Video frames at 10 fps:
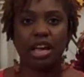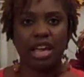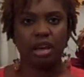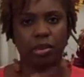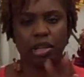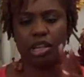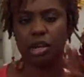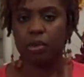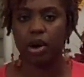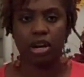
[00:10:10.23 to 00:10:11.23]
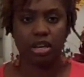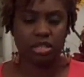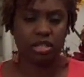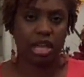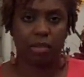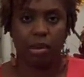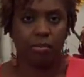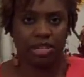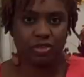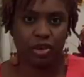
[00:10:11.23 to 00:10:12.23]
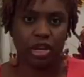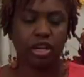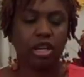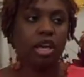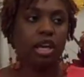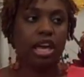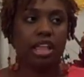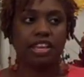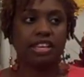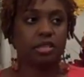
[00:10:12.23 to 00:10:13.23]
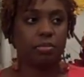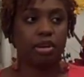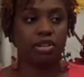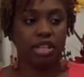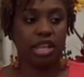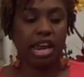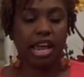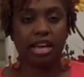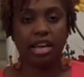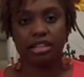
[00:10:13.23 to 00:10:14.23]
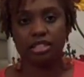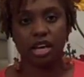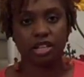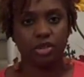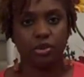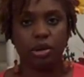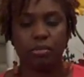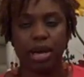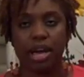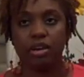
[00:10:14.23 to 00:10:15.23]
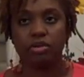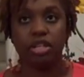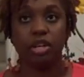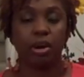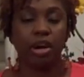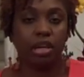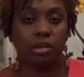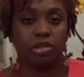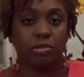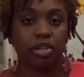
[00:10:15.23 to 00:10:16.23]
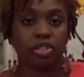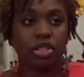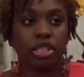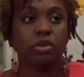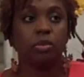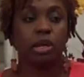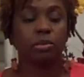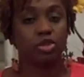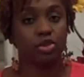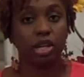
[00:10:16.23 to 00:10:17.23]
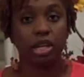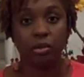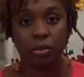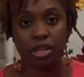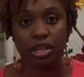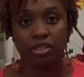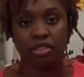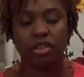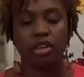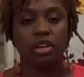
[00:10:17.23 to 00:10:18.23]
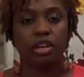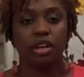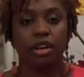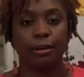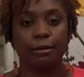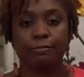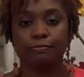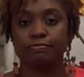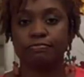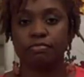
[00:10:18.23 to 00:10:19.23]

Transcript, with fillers: accountability partner is like my best friend. And that's the person that I, I talk to about, you know, where I am spiritually, what I'm struggling with. Um,